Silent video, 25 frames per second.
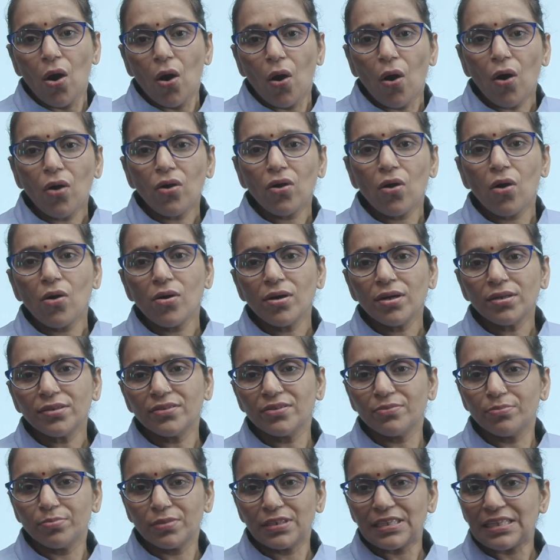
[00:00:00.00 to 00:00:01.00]
Oolong
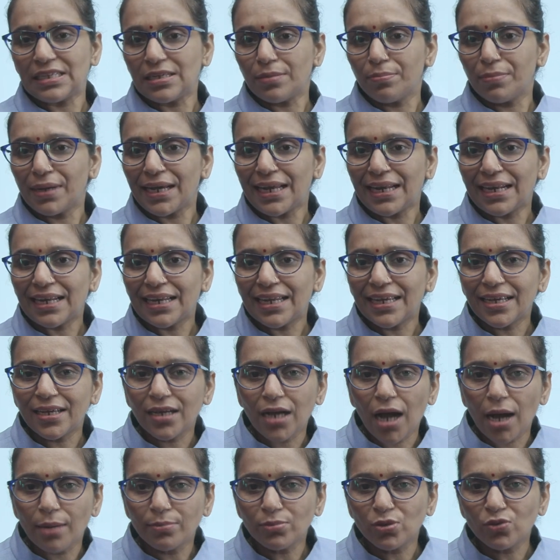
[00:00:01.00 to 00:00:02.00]
tea mainly
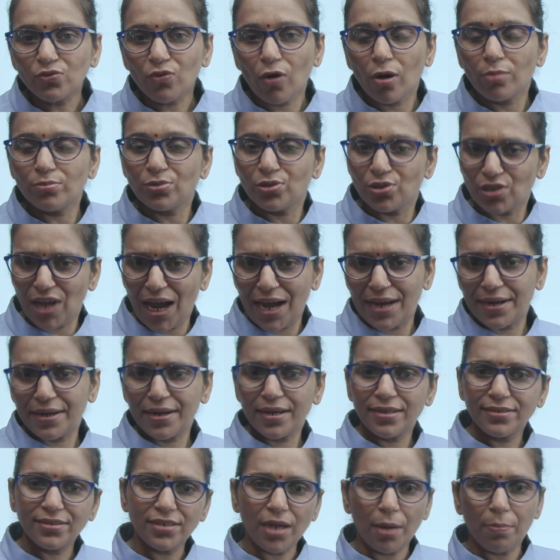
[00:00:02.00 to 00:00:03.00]
comes from
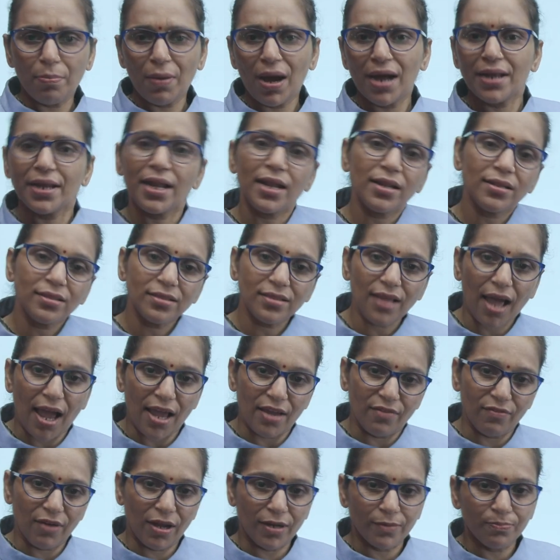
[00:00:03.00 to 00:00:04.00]
China, Japan and
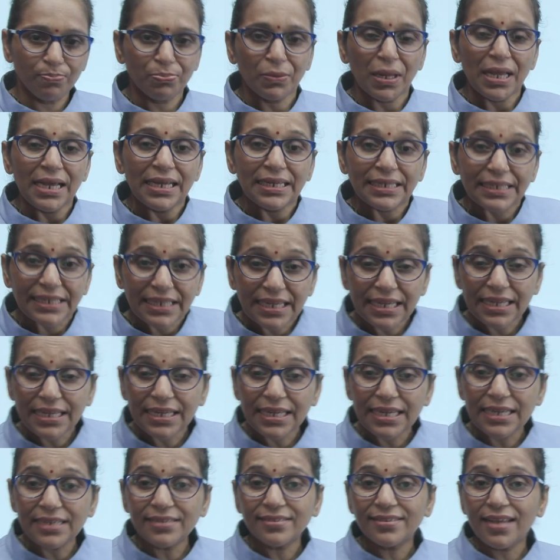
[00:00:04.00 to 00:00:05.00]
Taiwan. Tea
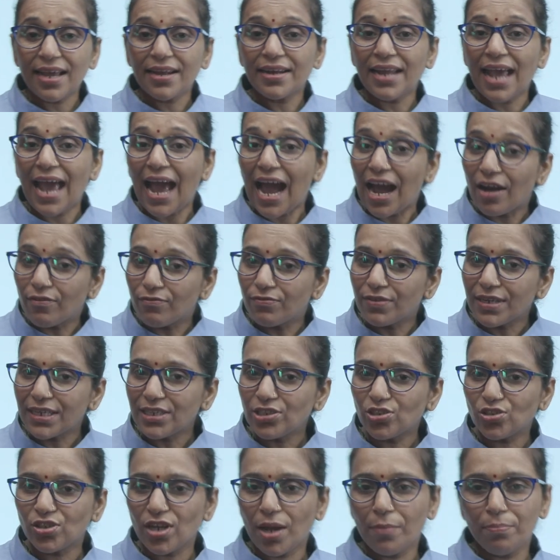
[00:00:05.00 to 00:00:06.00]
needs an
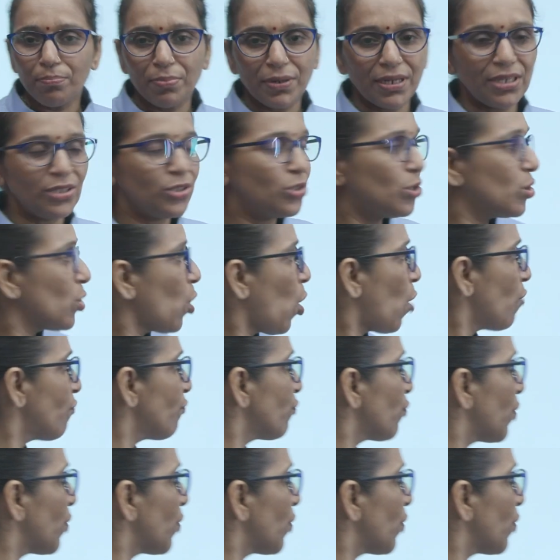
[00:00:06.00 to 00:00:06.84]
average temperature of